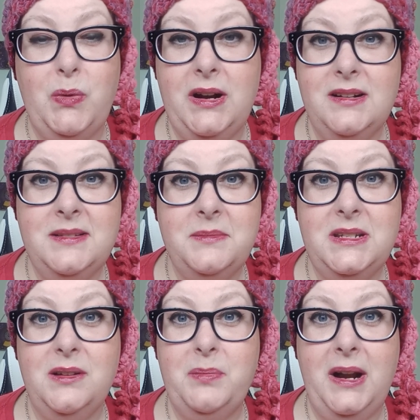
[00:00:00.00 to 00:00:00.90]
What are some
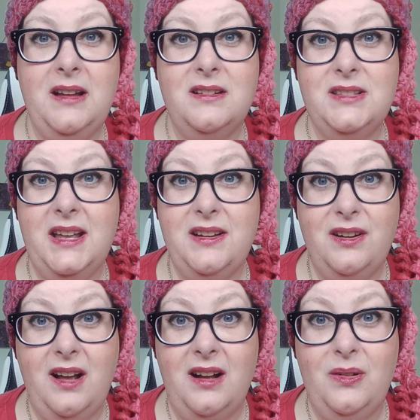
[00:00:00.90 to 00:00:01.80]
deal breakers that
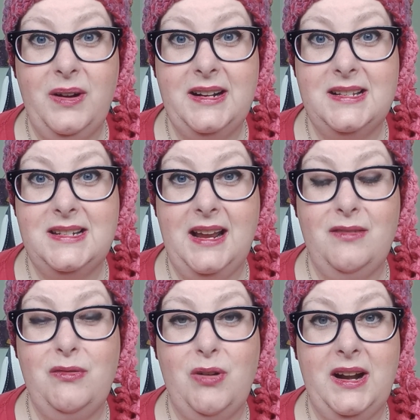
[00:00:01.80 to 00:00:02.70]
you're not going to
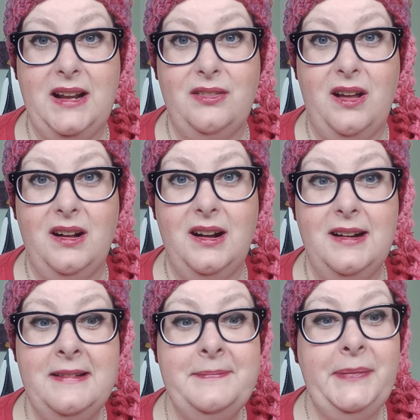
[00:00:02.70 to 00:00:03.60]
stand for any
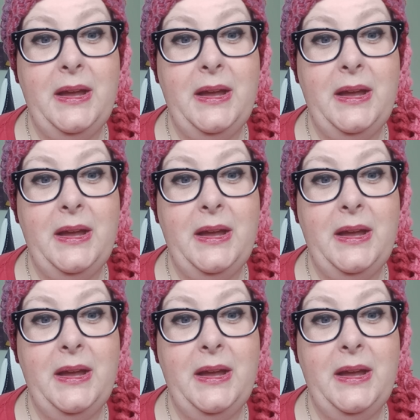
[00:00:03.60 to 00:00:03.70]
longer?